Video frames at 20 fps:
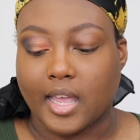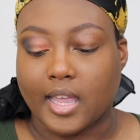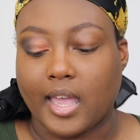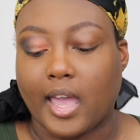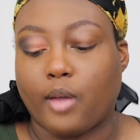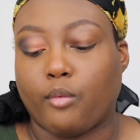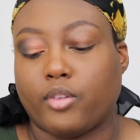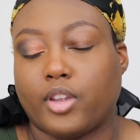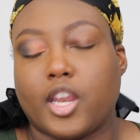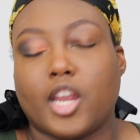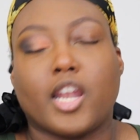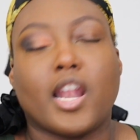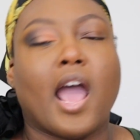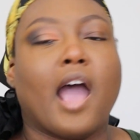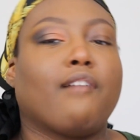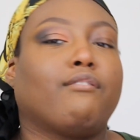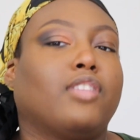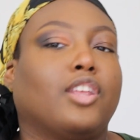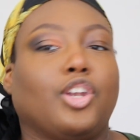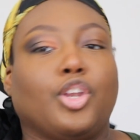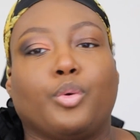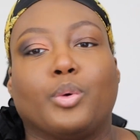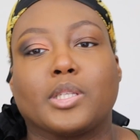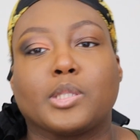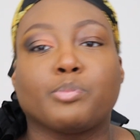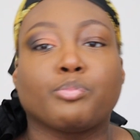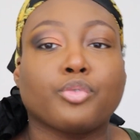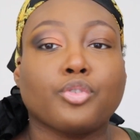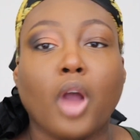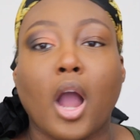Like I didn't have the
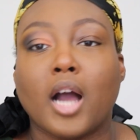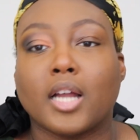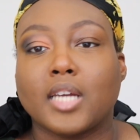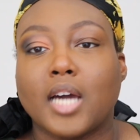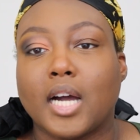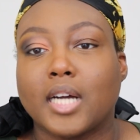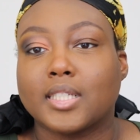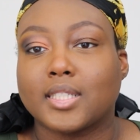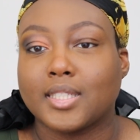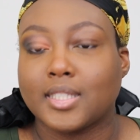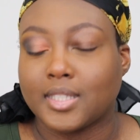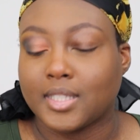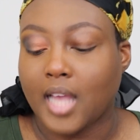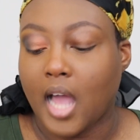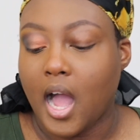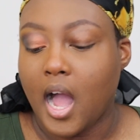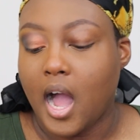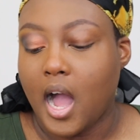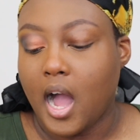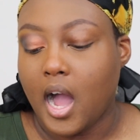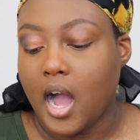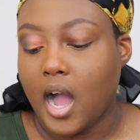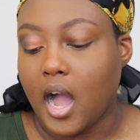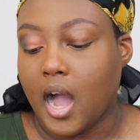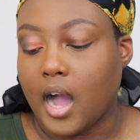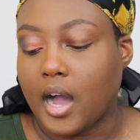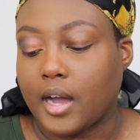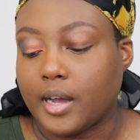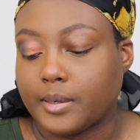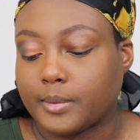newest products.
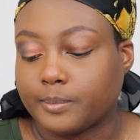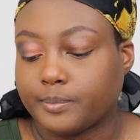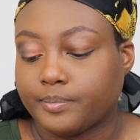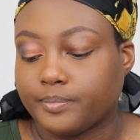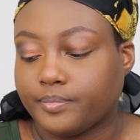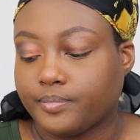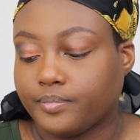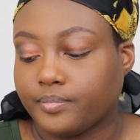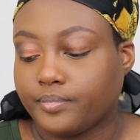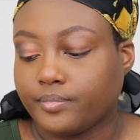I